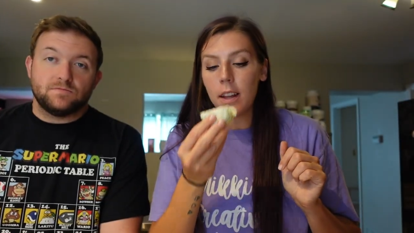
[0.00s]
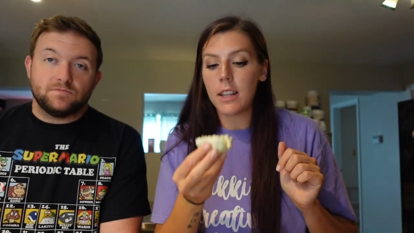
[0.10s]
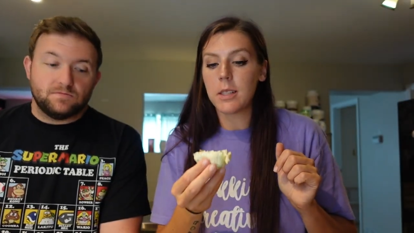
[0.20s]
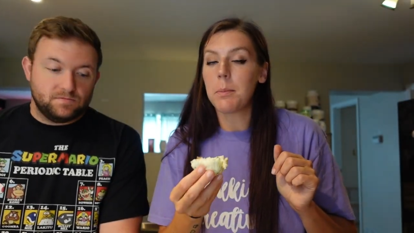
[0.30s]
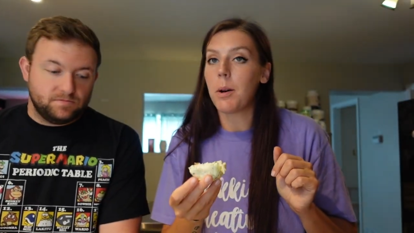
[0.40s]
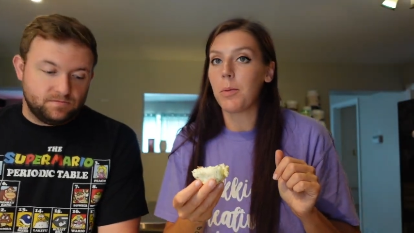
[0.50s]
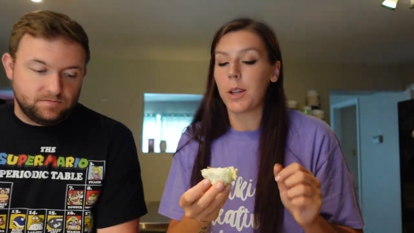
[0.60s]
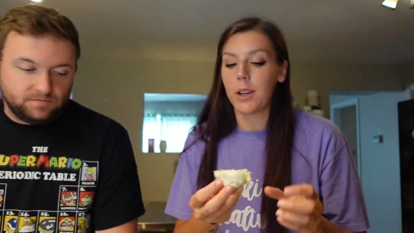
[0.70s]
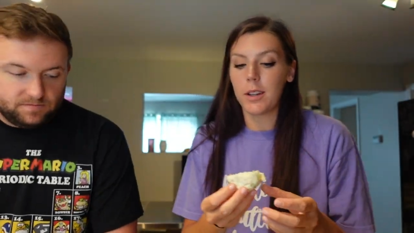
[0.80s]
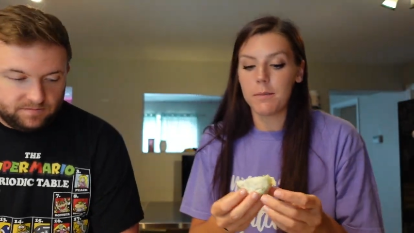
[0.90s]
Speaker 1: and they smell
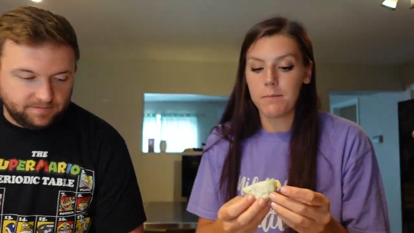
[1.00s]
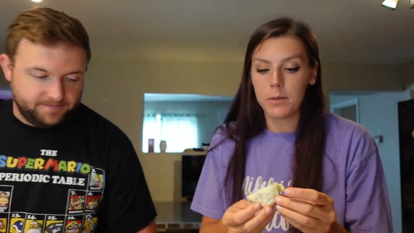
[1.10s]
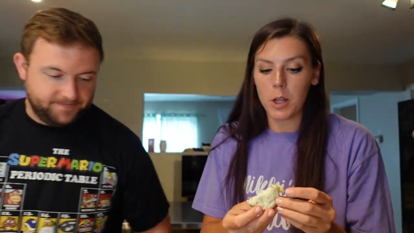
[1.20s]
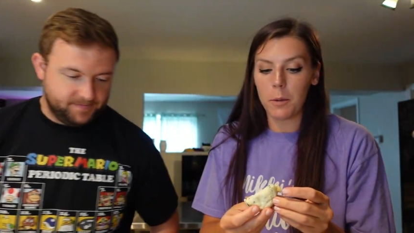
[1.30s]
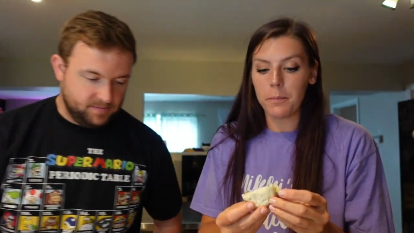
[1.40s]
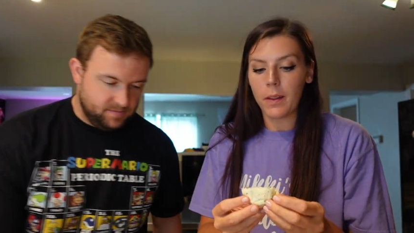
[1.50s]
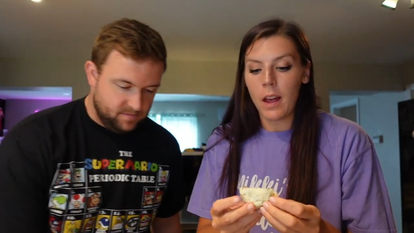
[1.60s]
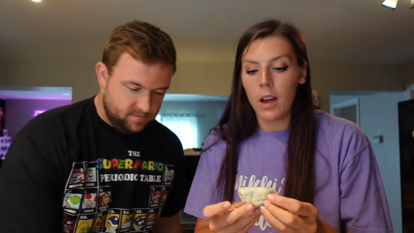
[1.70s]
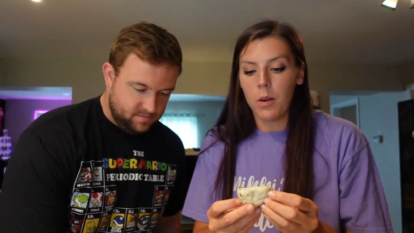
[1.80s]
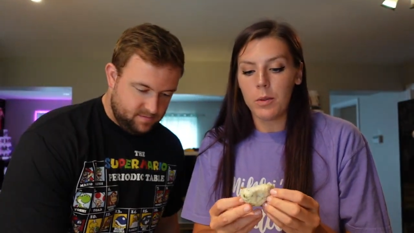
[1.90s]
really good. So
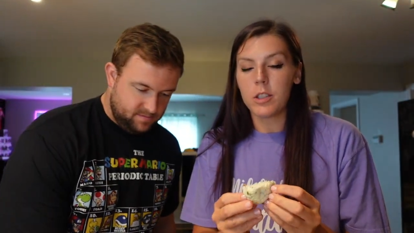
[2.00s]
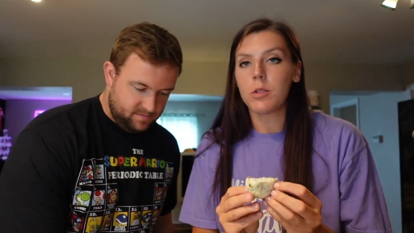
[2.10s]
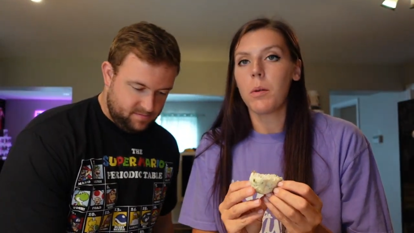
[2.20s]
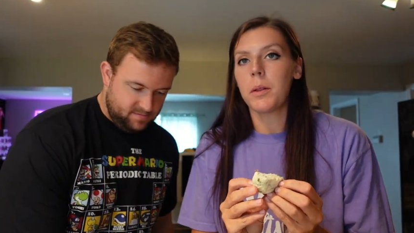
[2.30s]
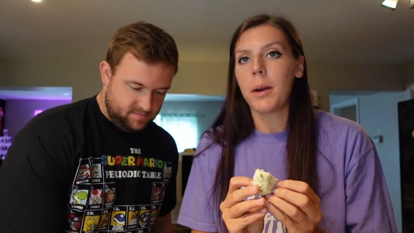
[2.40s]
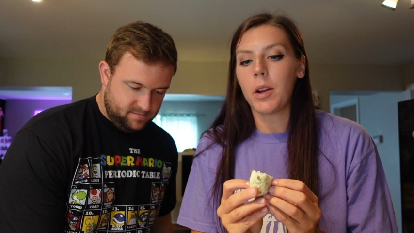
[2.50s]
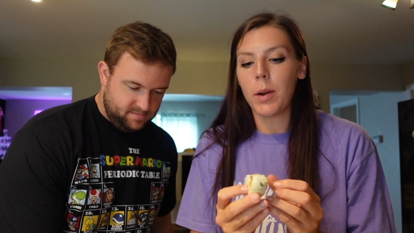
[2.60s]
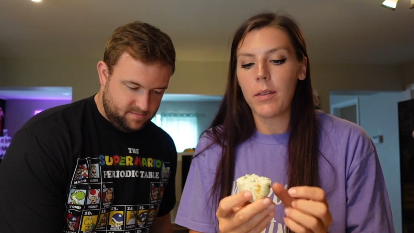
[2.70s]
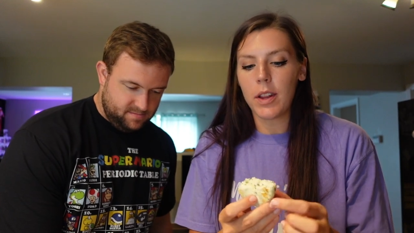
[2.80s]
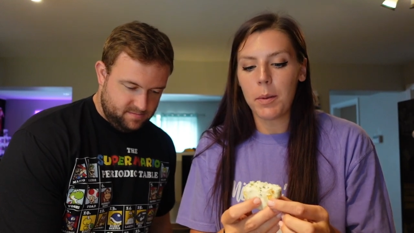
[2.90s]
we just threw them in the
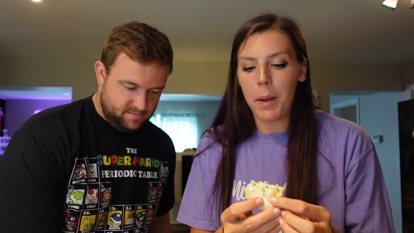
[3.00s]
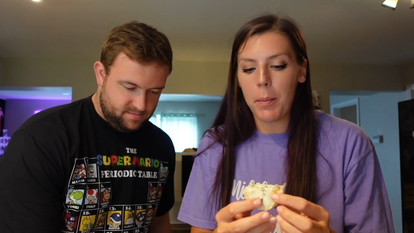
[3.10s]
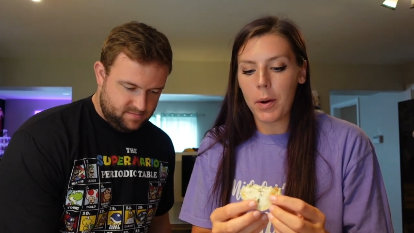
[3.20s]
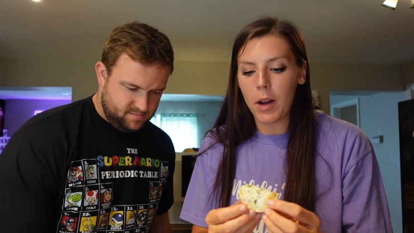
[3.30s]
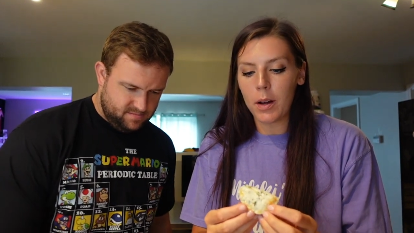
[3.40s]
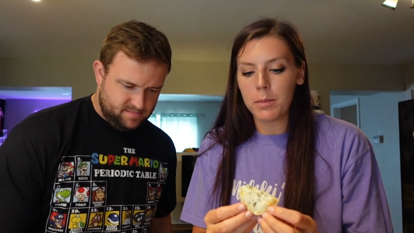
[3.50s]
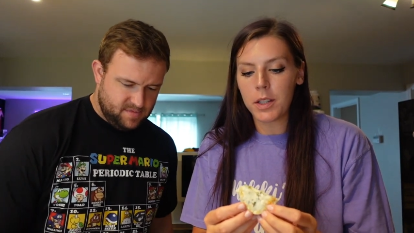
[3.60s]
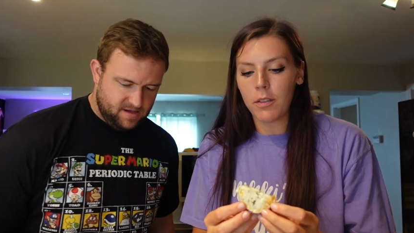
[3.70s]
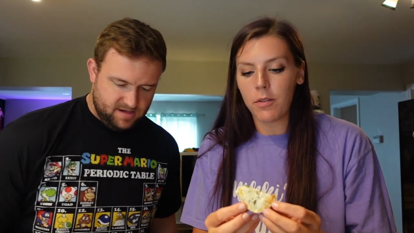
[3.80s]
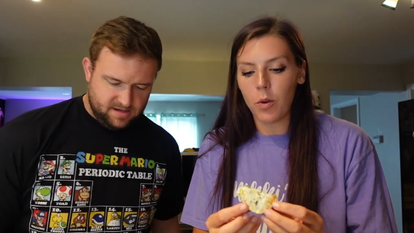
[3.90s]
microwave in the paper cups
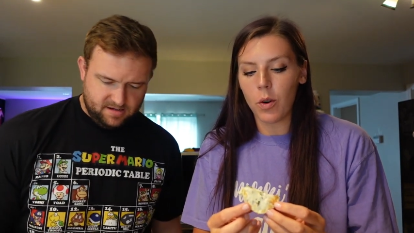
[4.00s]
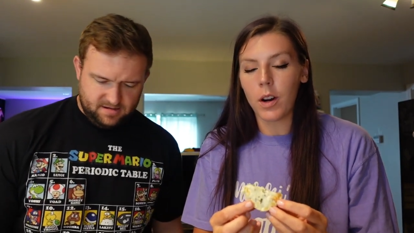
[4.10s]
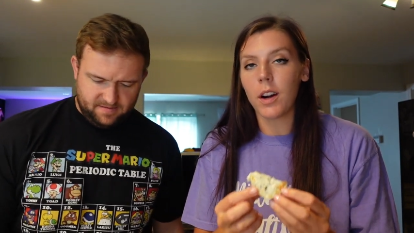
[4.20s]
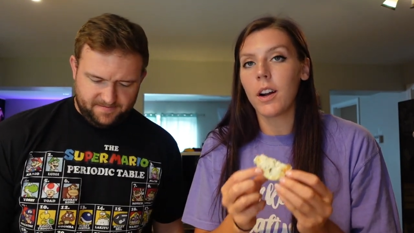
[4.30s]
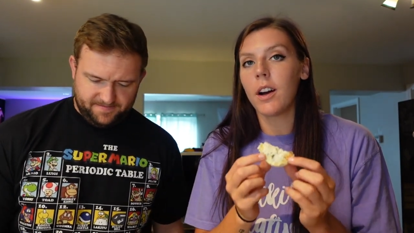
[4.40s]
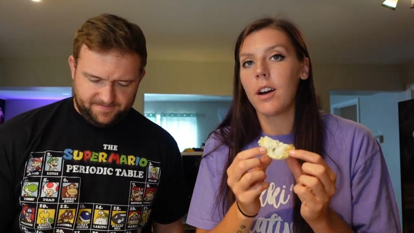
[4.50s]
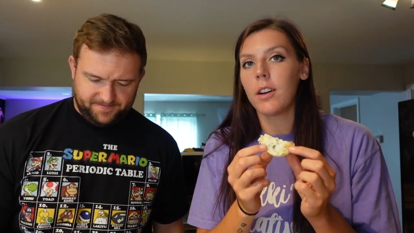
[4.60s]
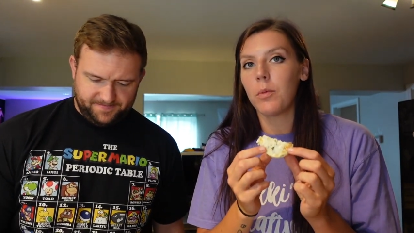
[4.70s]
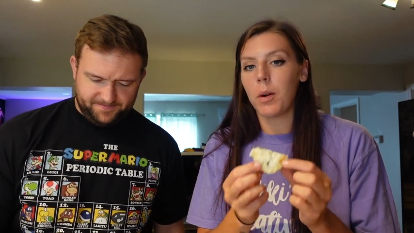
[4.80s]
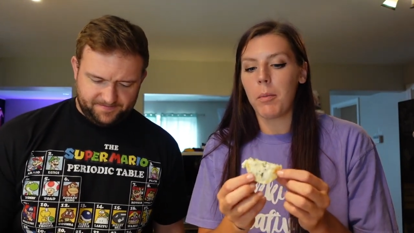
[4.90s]
for
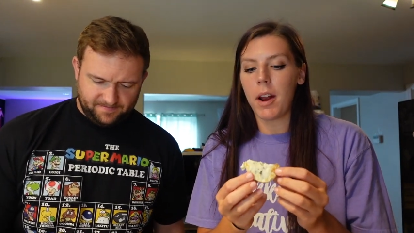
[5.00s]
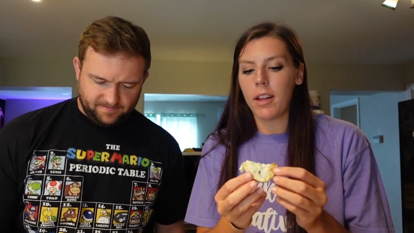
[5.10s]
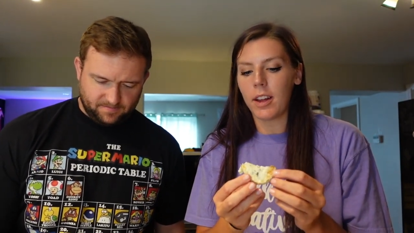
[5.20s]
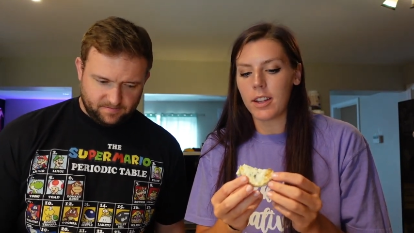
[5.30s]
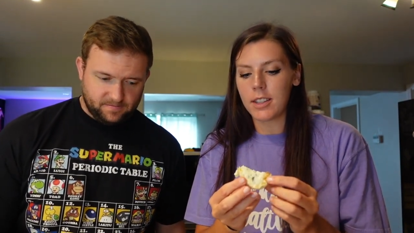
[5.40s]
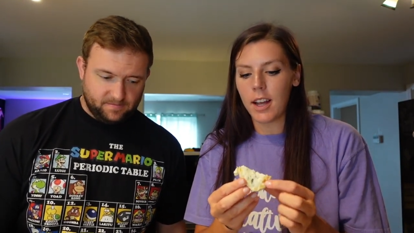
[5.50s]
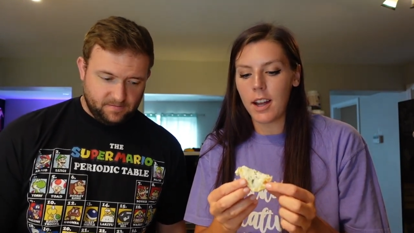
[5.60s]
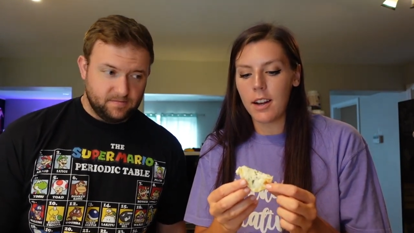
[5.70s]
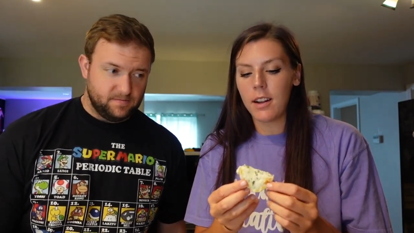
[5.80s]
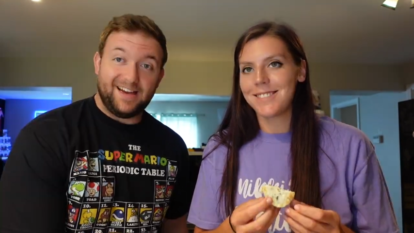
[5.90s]
one minute, like it
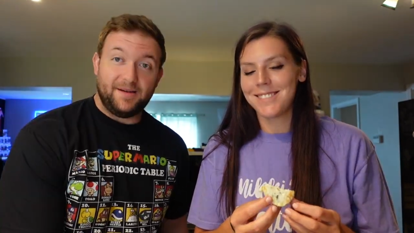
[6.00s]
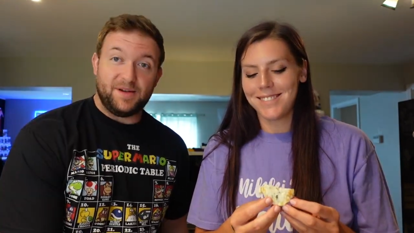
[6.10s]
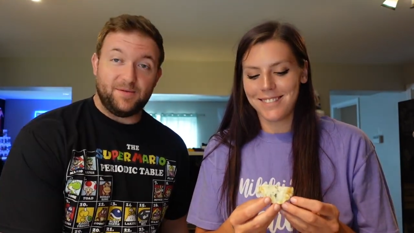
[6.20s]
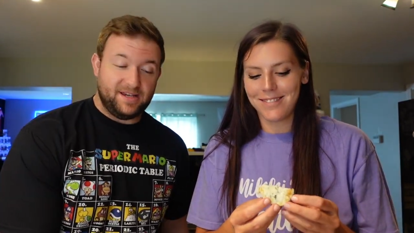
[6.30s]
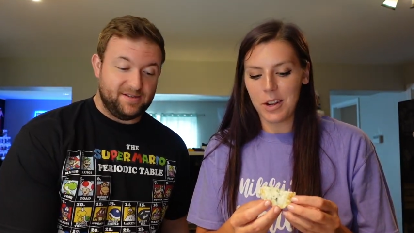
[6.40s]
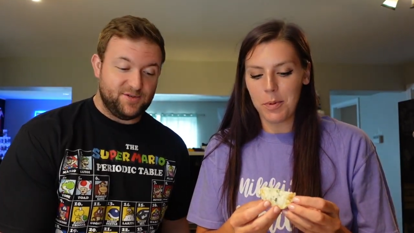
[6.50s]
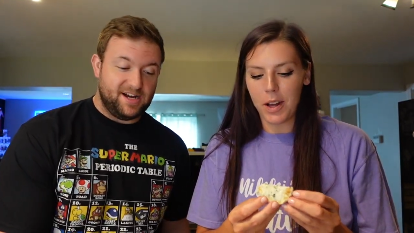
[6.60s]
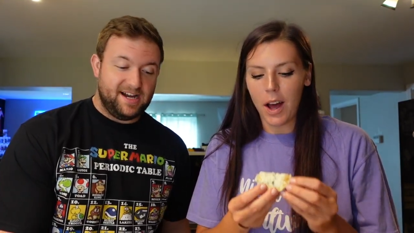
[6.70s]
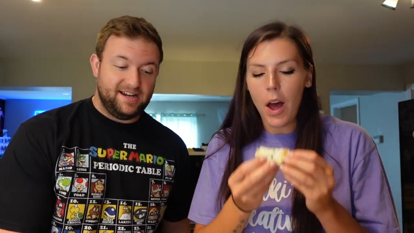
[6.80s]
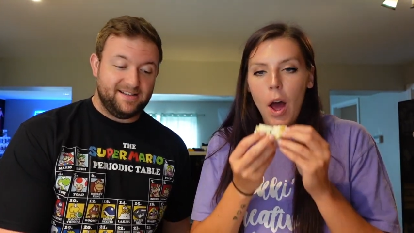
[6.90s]
said.
Speaker 2: I mean, we can they're
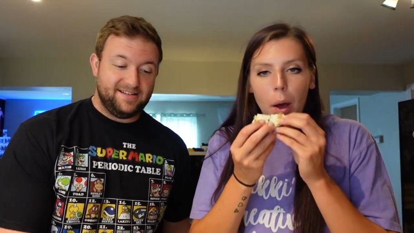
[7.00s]
try.